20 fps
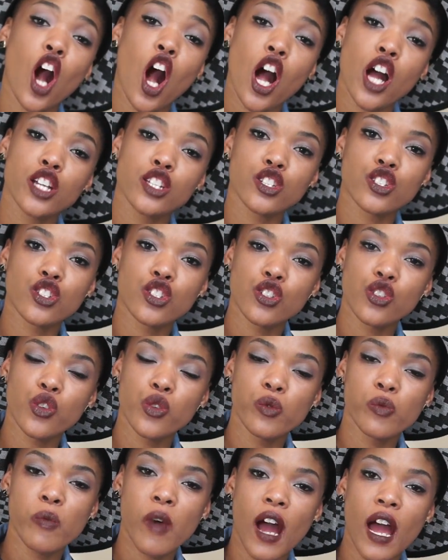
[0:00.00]
on
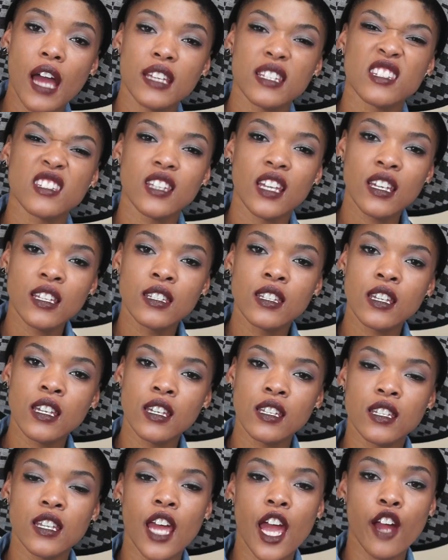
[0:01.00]
to my 6
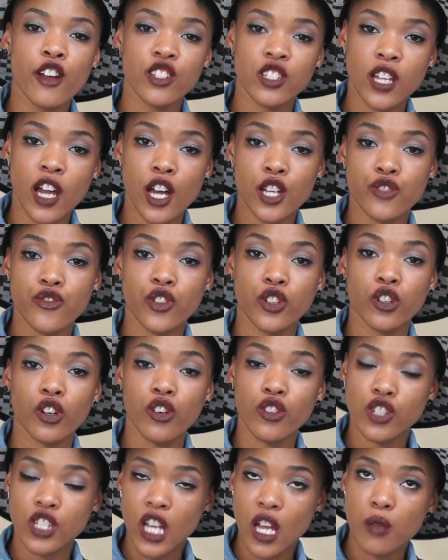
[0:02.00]
easy hairstyles for
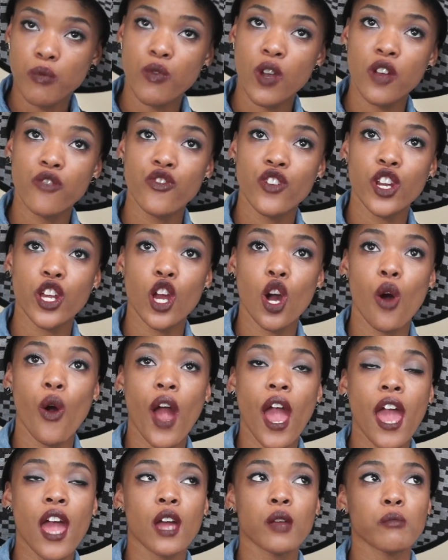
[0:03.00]
crochet braid video
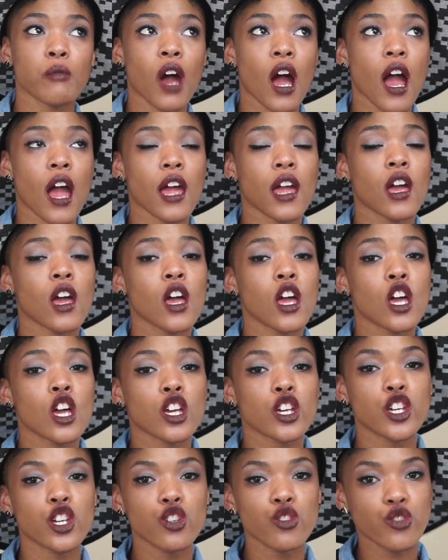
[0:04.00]
and my
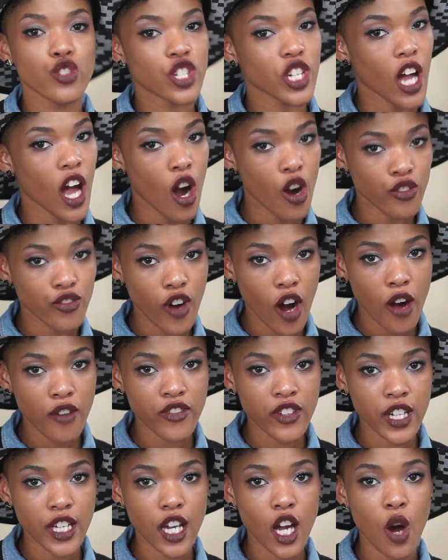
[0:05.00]
huge elf haul
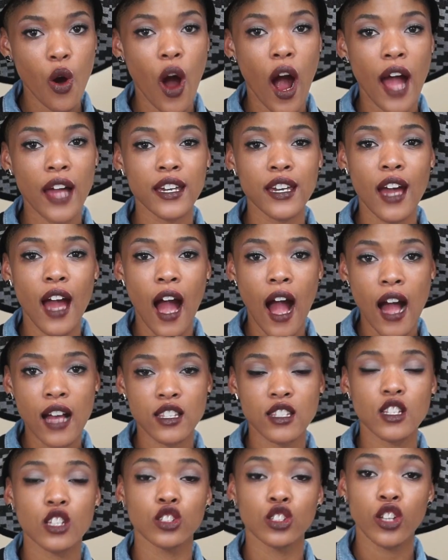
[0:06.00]
video, I get
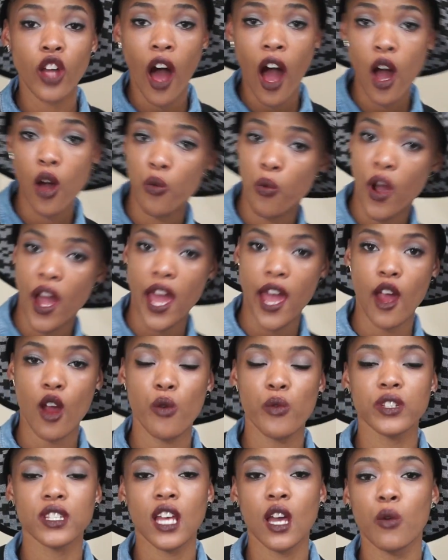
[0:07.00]
asked a lot what hair
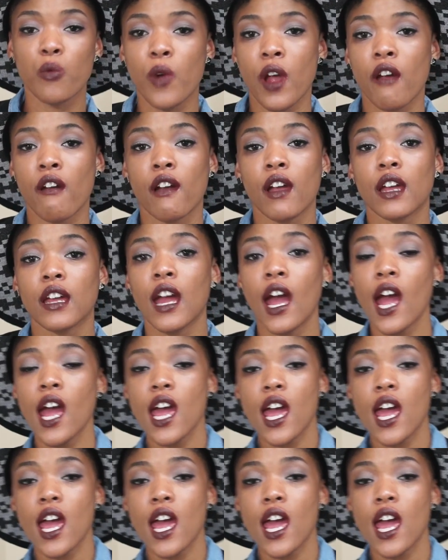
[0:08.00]
was I wearing